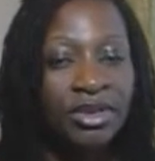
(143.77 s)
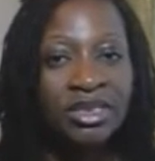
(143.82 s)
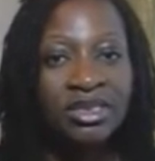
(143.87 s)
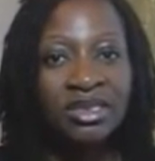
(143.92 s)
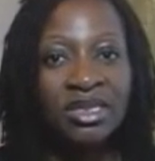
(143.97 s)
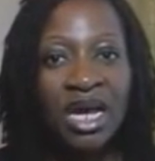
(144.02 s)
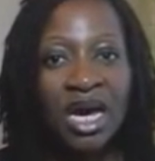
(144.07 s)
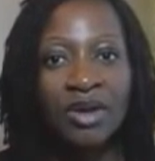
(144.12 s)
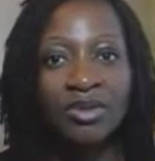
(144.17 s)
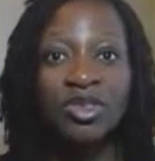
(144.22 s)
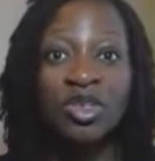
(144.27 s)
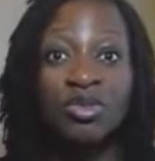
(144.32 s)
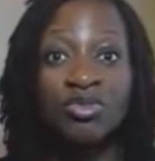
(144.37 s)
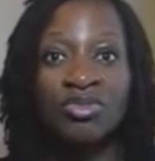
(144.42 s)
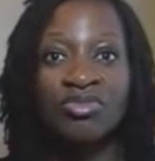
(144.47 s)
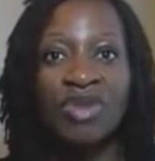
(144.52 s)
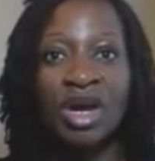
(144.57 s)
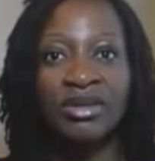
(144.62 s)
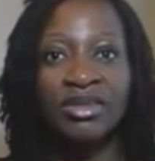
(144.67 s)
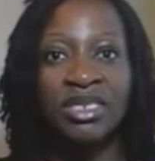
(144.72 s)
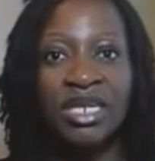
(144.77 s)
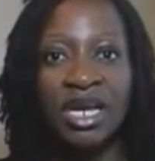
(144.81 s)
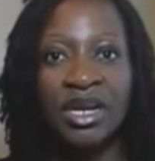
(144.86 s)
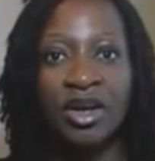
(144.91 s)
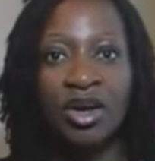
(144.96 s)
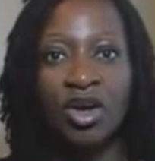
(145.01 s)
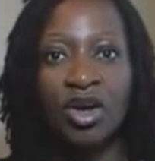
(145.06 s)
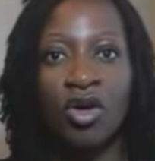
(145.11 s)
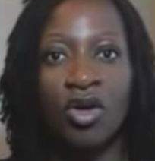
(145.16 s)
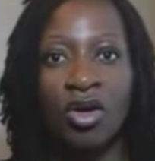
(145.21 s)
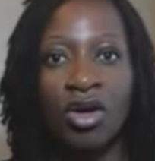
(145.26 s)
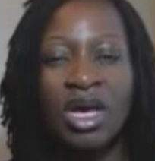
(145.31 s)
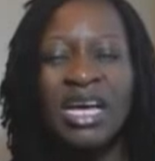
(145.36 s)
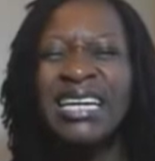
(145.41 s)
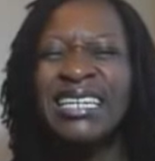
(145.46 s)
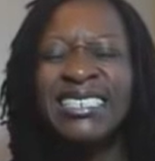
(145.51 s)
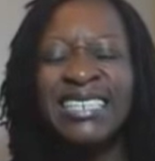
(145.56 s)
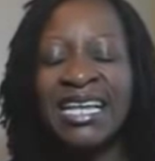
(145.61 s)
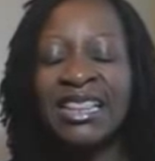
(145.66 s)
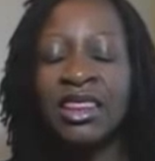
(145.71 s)
It's now so around 10 o'clock.
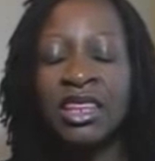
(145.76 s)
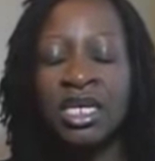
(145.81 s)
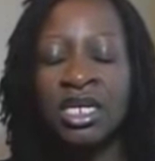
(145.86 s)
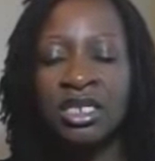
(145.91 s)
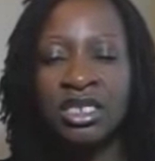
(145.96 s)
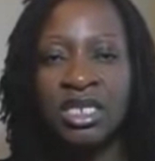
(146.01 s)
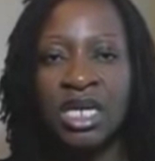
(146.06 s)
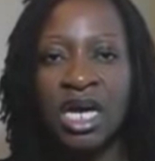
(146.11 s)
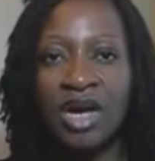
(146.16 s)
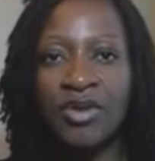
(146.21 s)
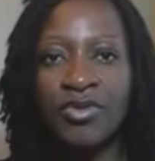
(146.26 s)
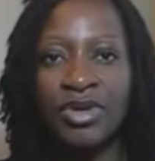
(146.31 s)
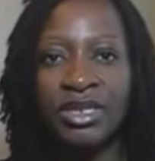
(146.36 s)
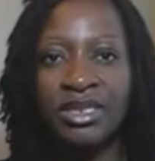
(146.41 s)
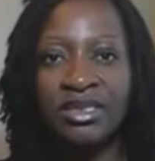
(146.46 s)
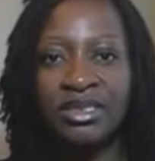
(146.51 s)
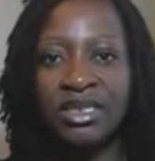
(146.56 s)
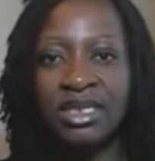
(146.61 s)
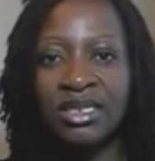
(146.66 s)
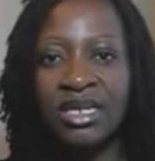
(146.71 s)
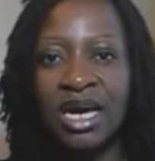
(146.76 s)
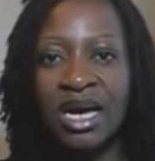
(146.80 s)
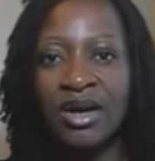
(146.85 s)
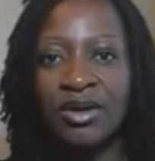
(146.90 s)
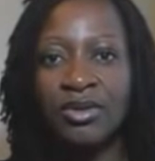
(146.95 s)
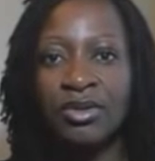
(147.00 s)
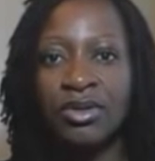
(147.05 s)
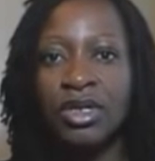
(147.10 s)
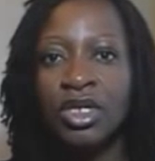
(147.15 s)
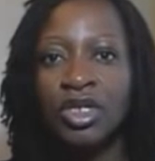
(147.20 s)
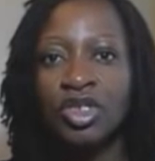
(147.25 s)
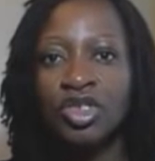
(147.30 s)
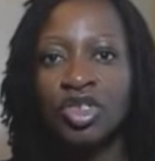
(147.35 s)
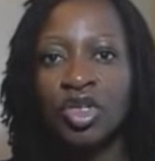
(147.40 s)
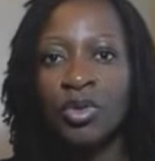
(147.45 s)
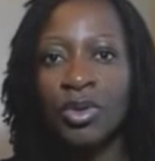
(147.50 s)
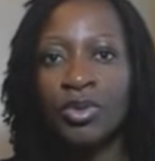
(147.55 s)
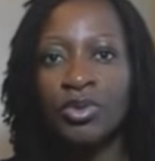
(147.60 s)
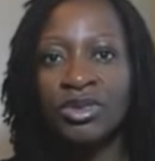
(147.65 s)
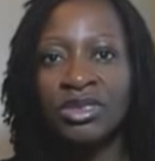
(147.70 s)
10.30 I rinsed it out.
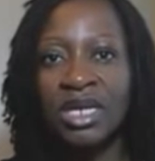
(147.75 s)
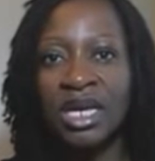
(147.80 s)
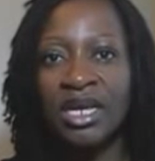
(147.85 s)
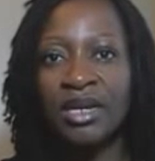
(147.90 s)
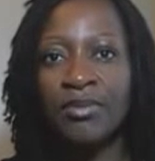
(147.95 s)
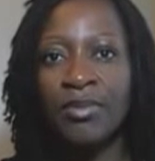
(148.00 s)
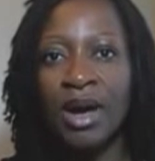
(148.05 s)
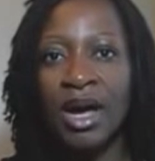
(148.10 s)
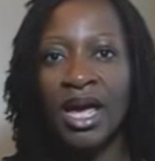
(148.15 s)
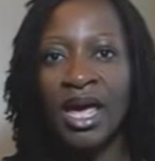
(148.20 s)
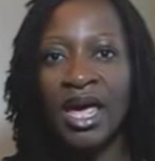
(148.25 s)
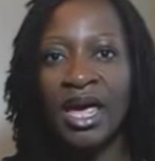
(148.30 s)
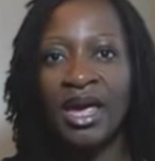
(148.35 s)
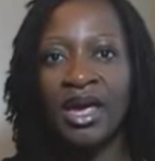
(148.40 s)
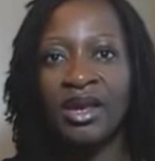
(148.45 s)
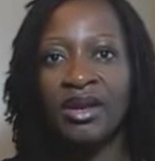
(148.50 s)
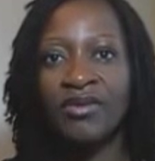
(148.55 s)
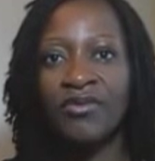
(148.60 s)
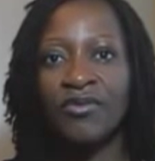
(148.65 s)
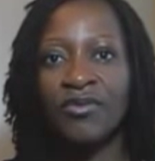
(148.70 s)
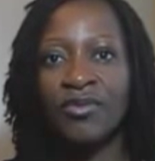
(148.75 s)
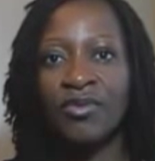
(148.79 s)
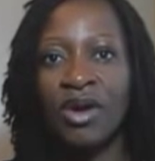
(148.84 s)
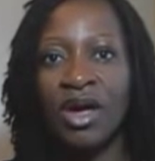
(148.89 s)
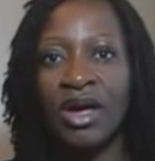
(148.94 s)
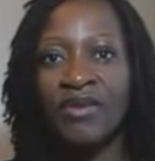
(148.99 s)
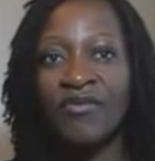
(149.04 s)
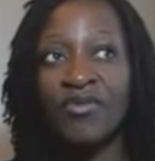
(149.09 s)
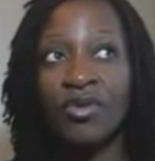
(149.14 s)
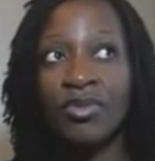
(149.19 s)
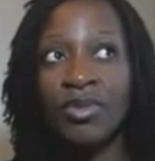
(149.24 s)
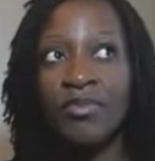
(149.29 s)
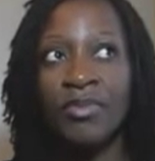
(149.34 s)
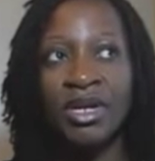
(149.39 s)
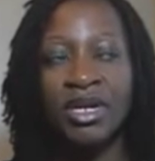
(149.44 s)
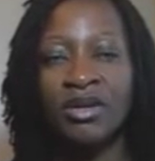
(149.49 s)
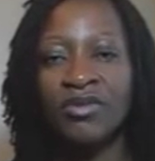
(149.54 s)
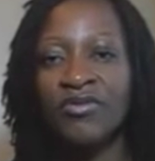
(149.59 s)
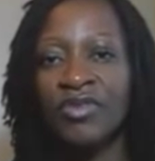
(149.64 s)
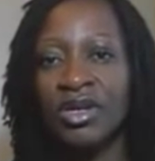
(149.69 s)
So it was in my head right from the
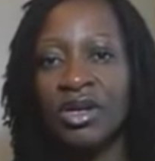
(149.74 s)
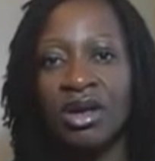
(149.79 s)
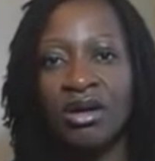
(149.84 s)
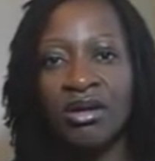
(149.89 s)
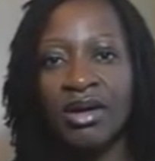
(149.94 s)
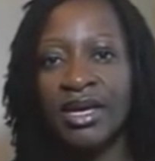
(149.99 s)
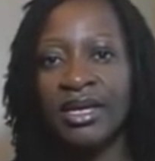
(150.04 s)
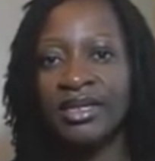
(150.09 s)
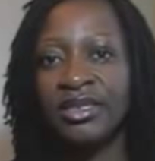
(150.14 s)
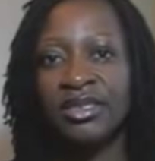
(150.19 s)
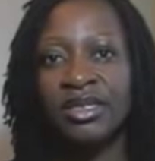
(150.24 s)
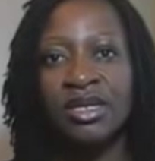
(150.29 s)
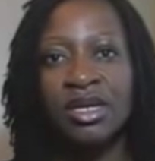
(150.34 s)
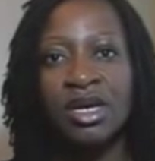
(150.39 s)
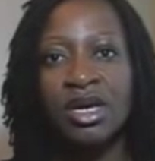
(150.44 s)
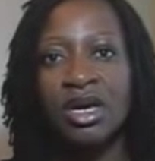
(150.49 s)
middle of the night.